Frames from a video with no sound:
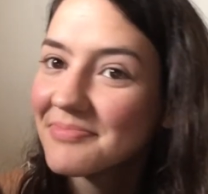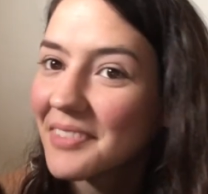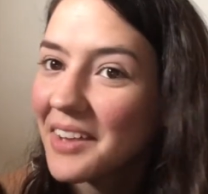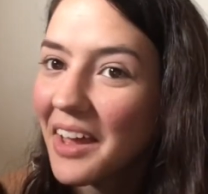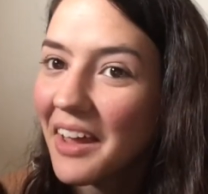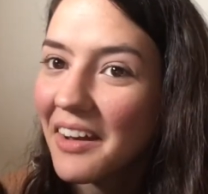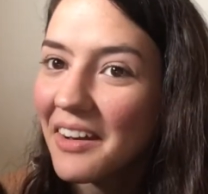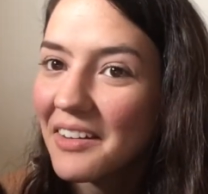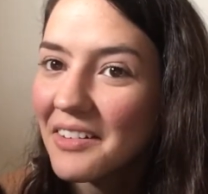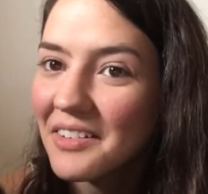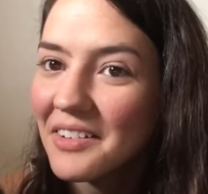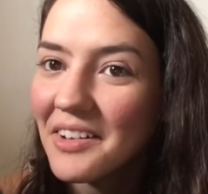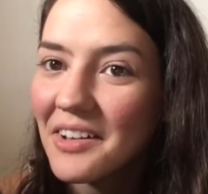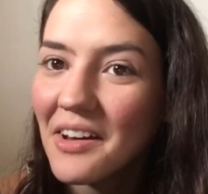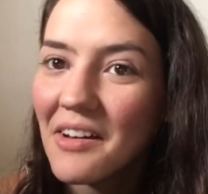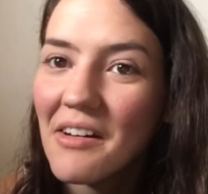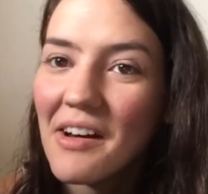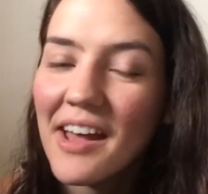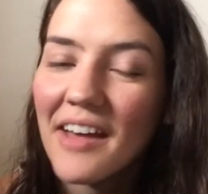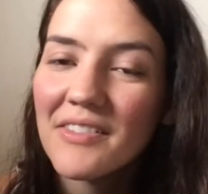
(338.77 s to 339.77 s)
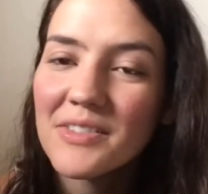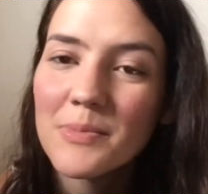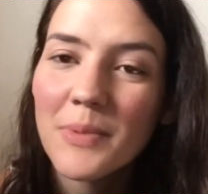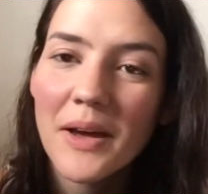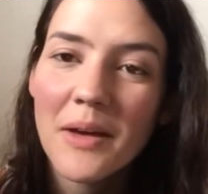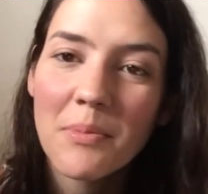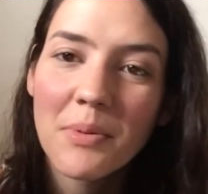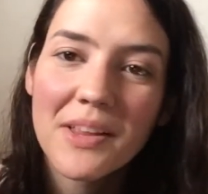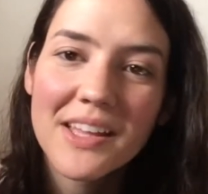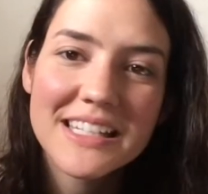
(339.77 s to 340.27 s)
I don't know. I have to
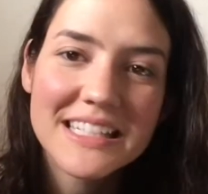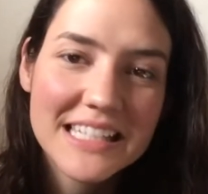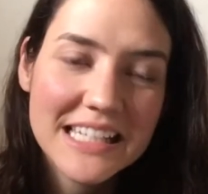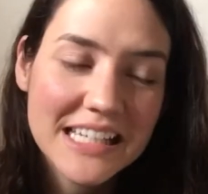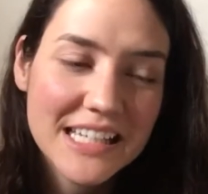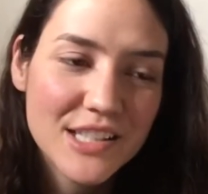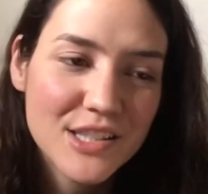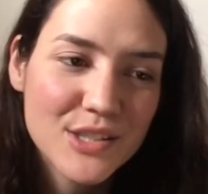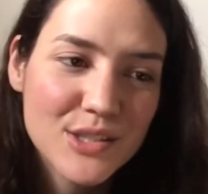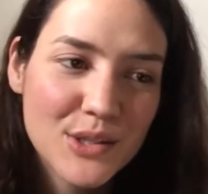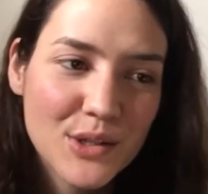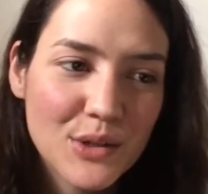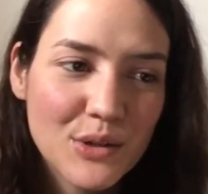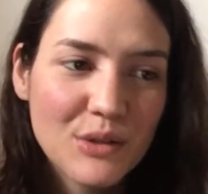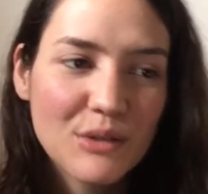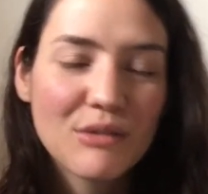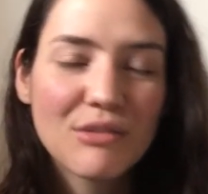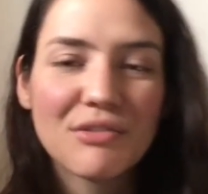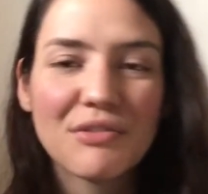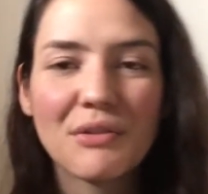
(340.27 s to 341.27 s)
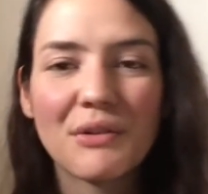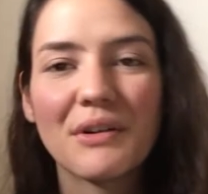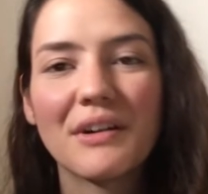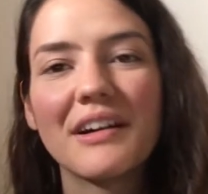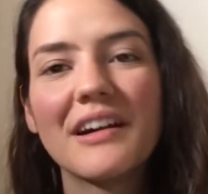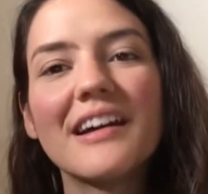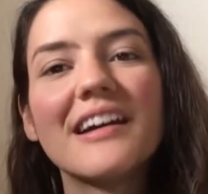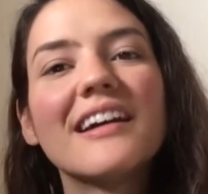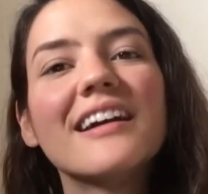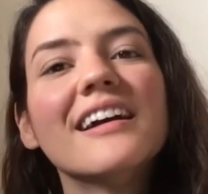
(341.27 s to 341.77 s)
buy a plane ticket soon
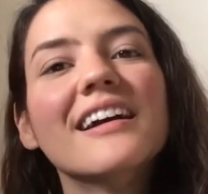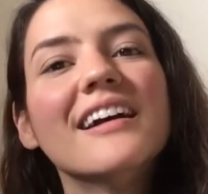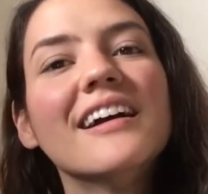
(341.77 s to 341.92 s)
for